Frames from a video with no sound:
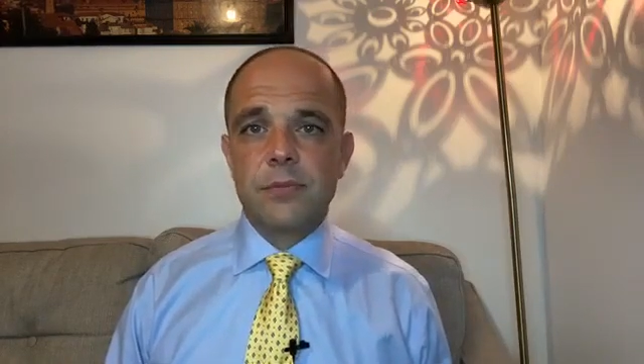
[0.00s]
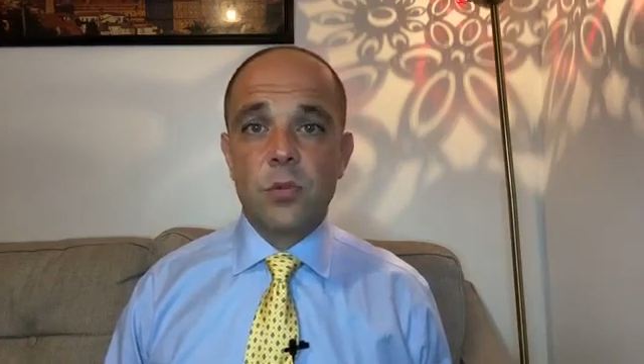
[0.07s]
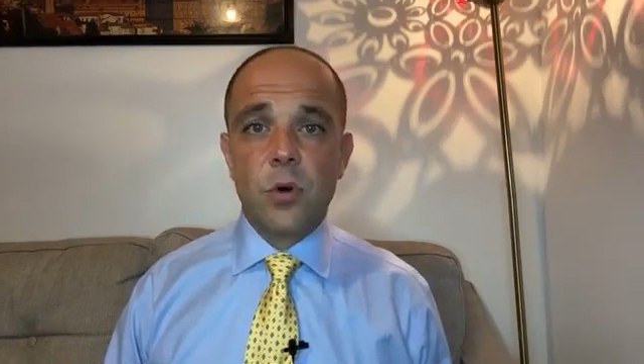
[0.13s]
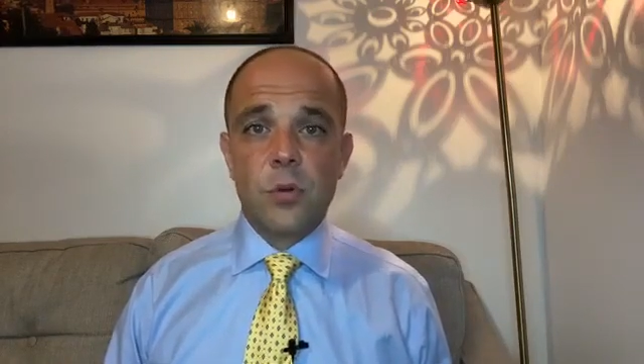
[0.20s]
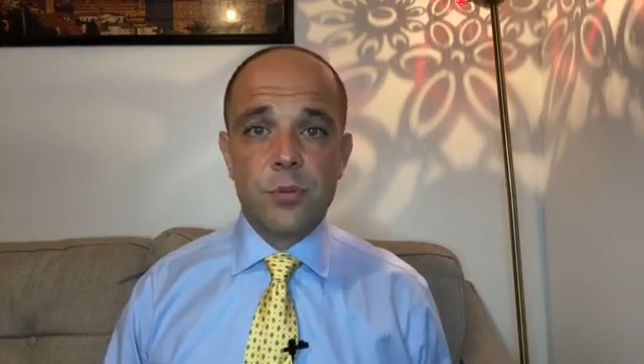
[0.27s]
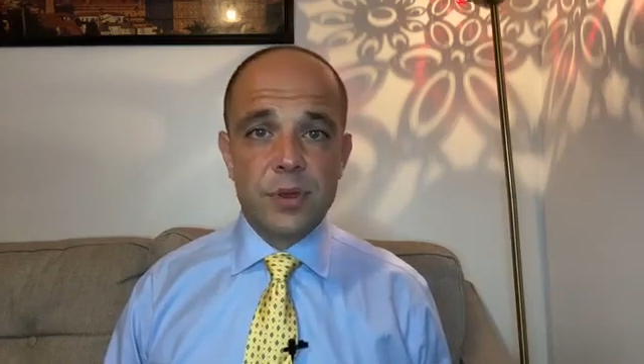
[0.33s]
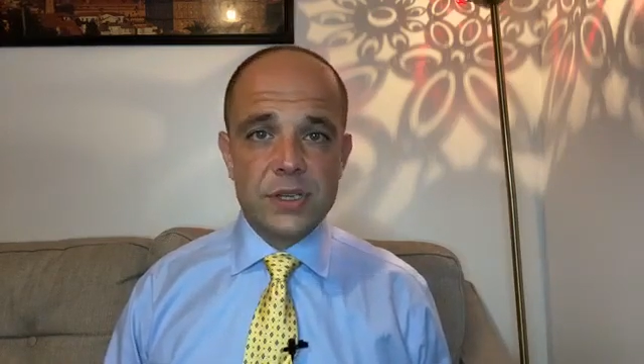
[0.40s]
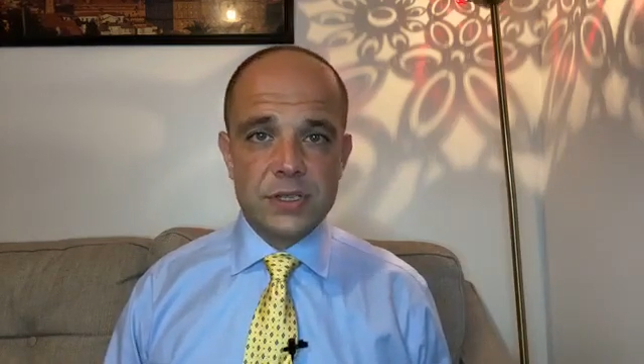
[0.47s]

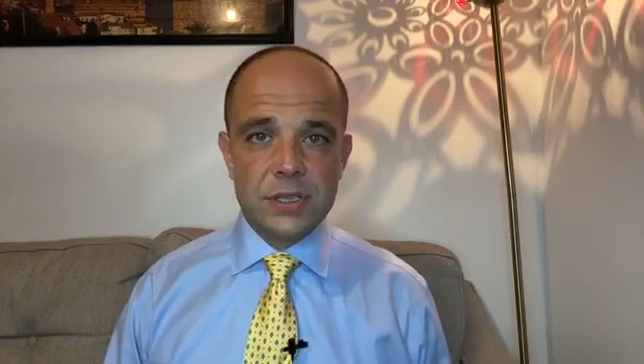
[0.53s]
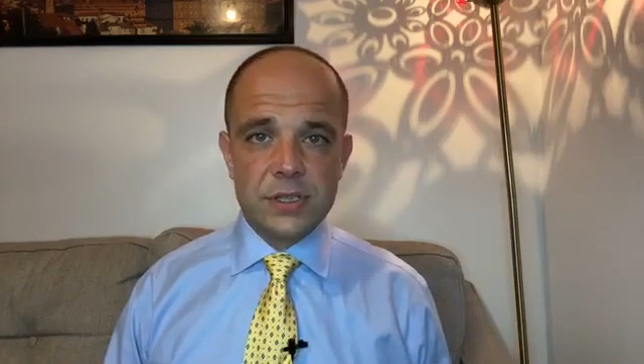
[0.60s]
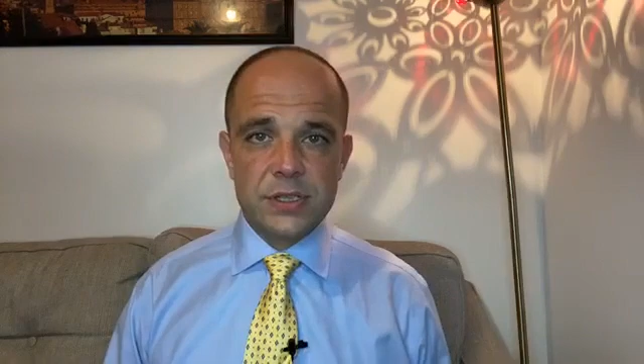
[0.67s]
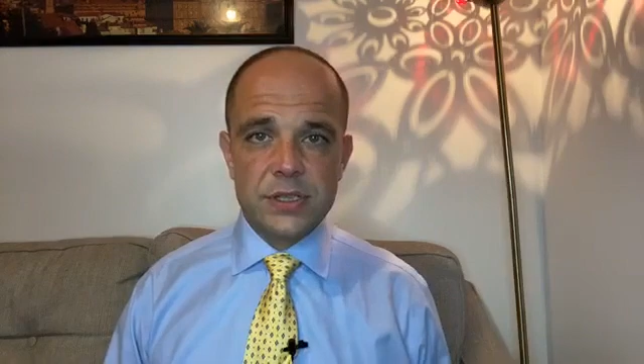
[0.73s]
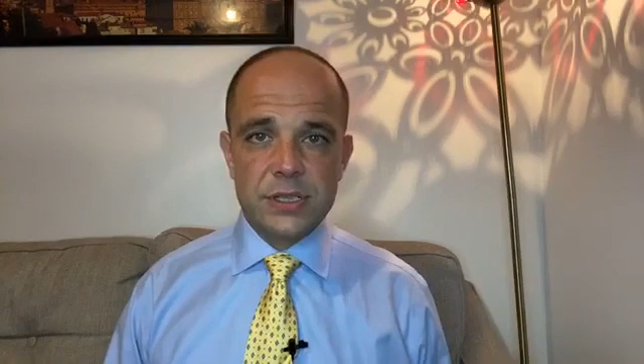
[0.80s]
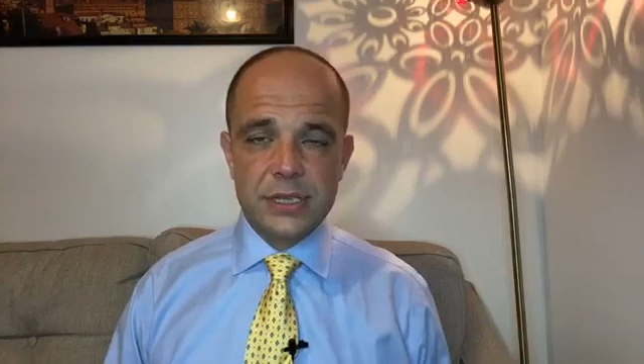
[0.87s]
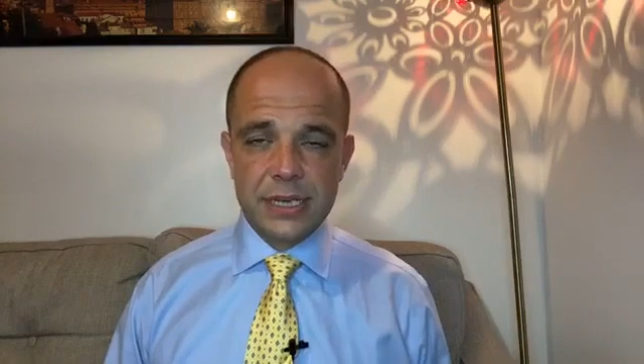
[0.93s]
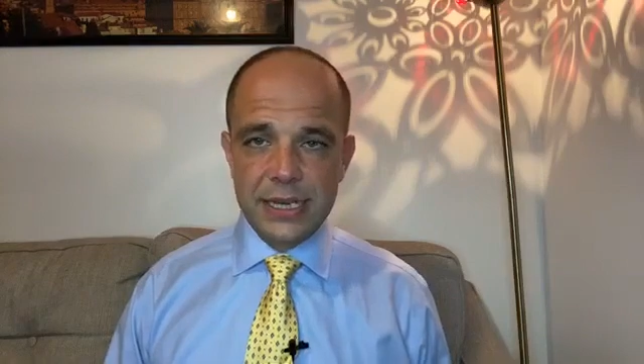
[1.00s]
for
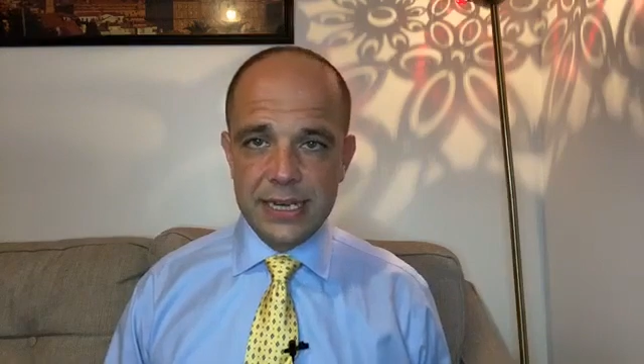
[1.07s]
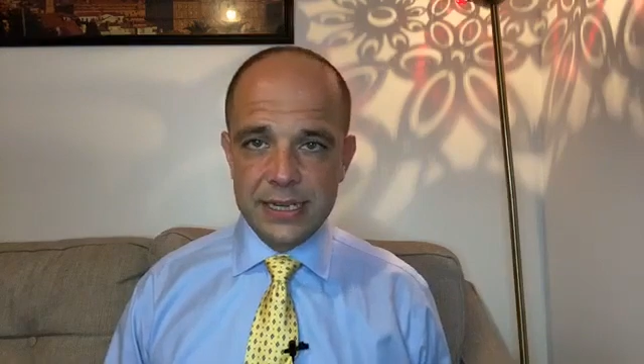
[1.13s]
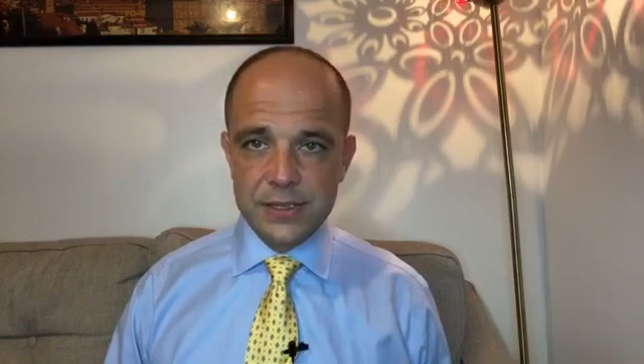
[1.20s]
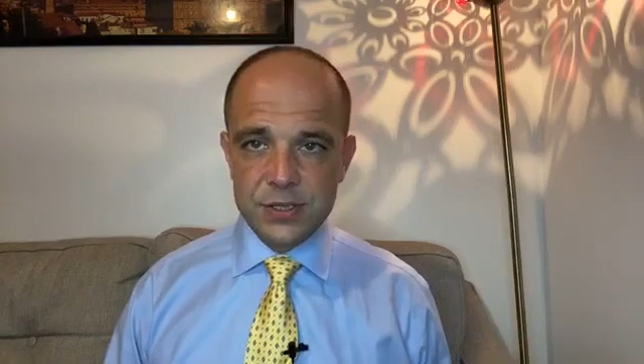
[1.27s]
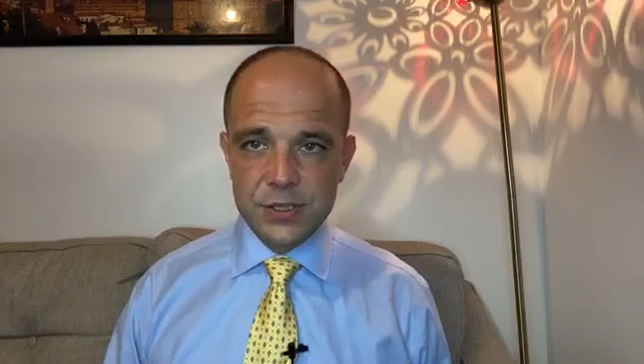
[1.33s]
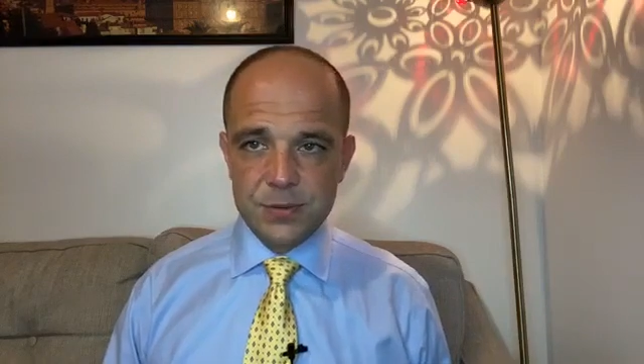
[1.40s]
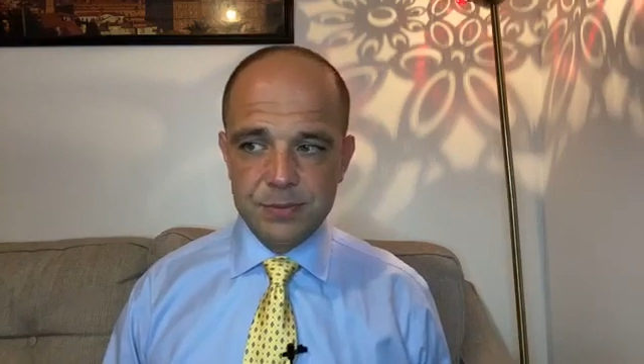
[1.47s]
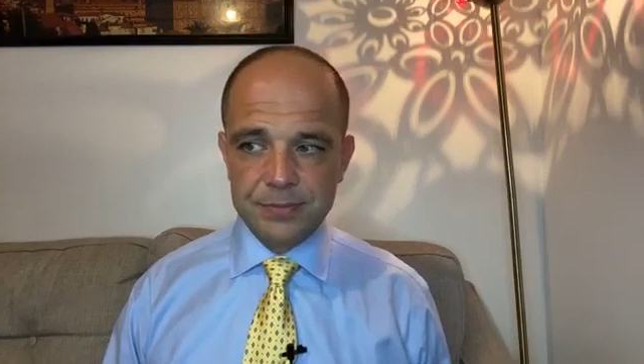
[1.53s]
business
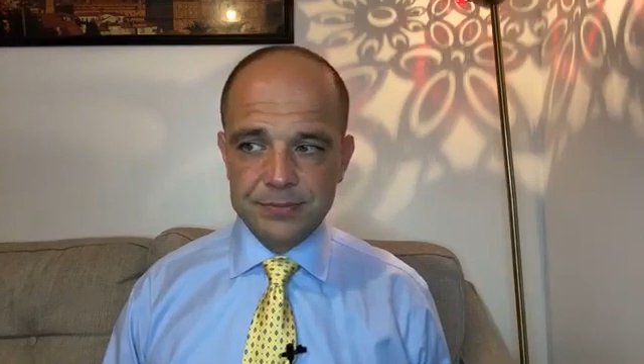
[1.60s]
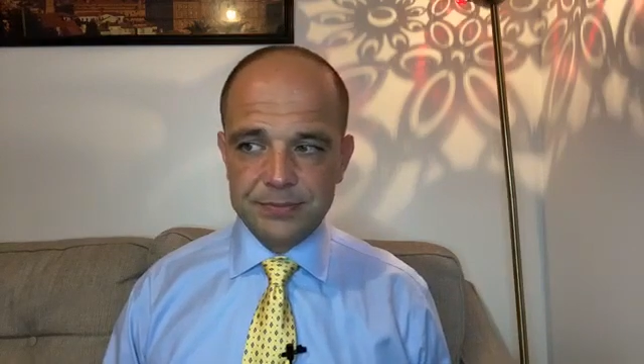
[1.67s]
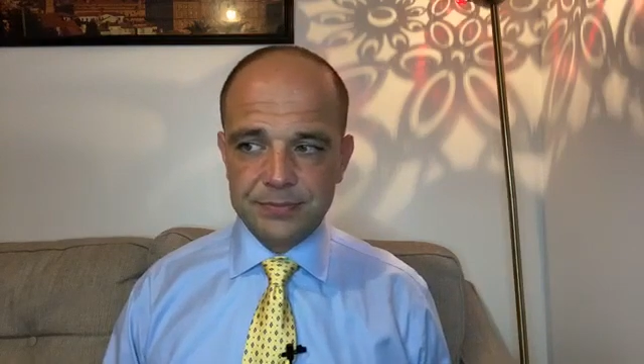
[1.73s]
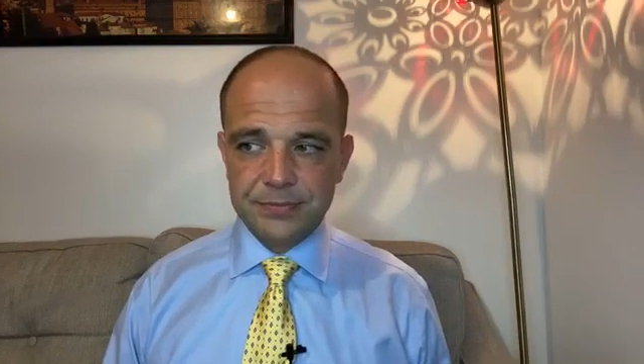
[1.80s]
needs.